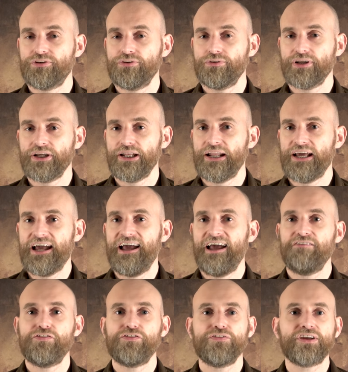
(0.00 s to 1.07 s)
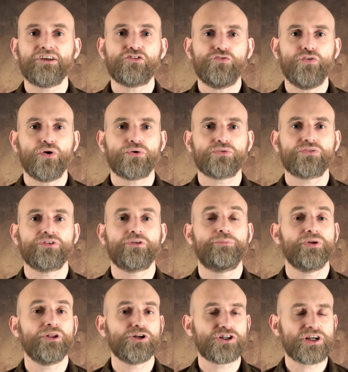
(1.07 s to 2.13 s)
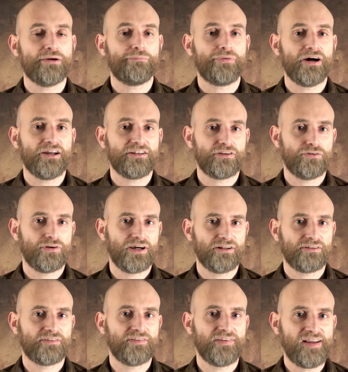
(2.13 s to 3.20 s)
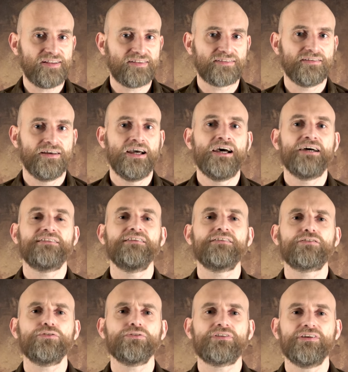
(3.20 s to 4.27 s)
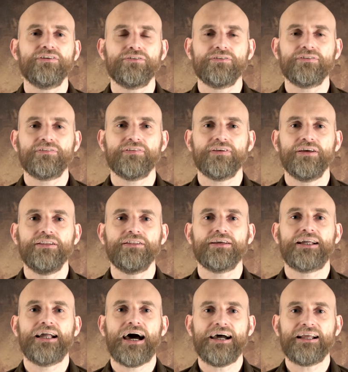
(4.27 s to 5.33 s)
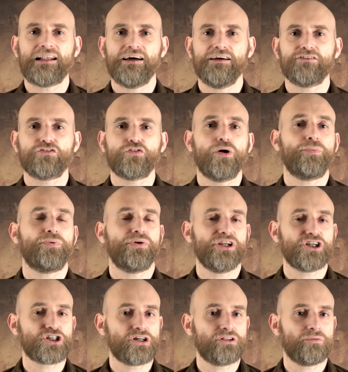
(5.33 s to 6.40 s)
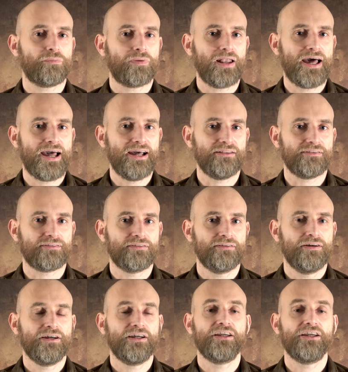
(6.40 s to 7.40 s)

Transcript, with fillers: Union. Everything is focused on the British Empire and the United States. This continues in the guidelines for operational plans.